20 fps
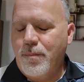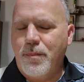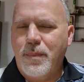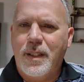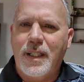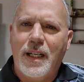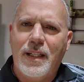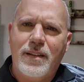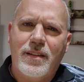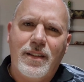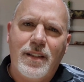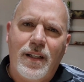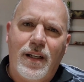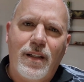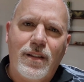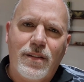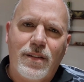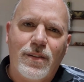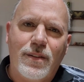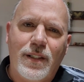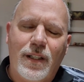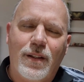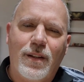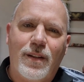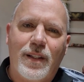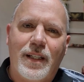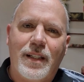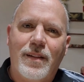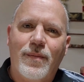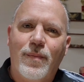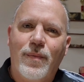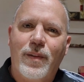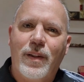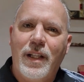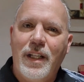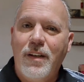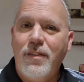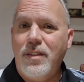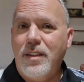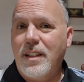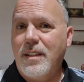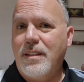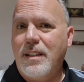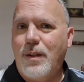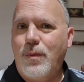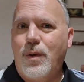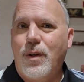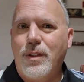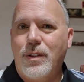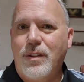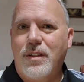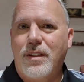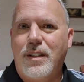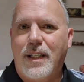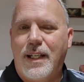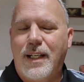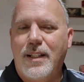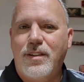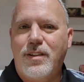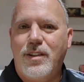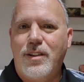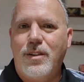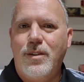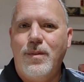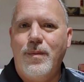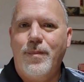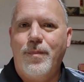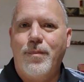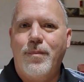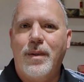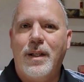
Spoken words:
But that's also another thing. Lyft says they won't use it against you,